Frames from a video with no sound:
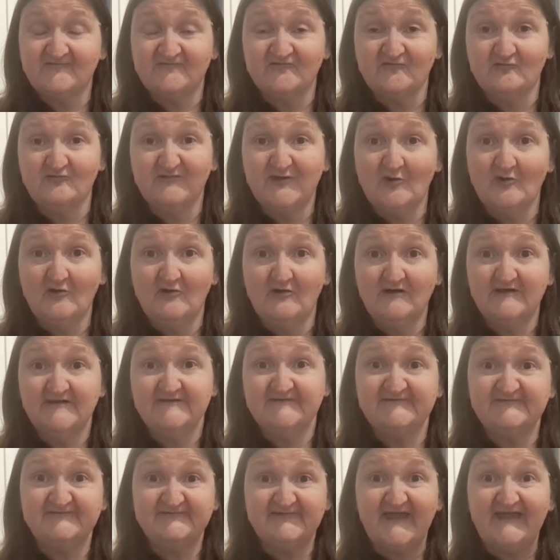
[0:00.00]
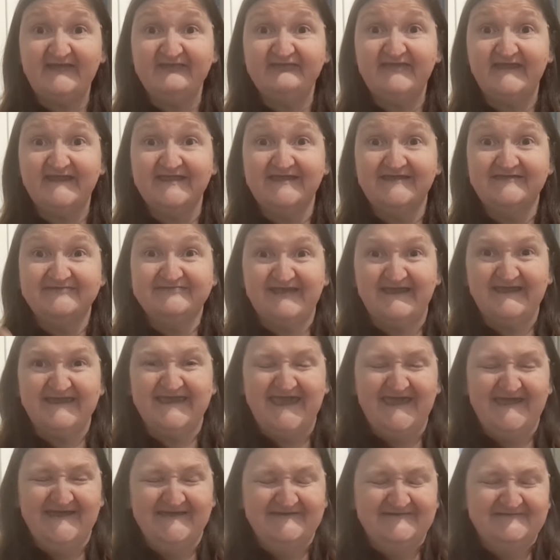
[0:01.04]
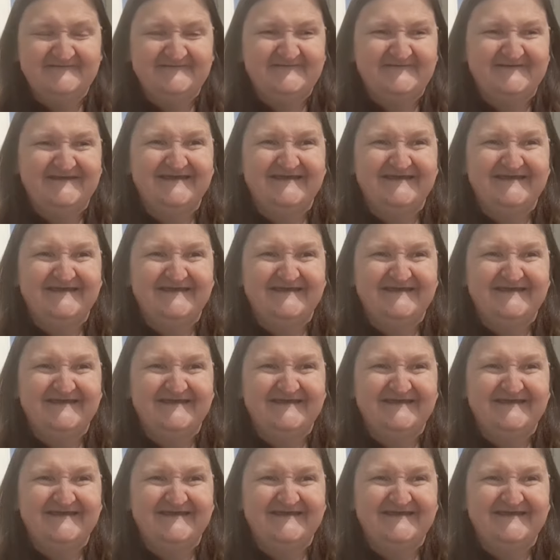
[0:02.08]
so we got standing tickets.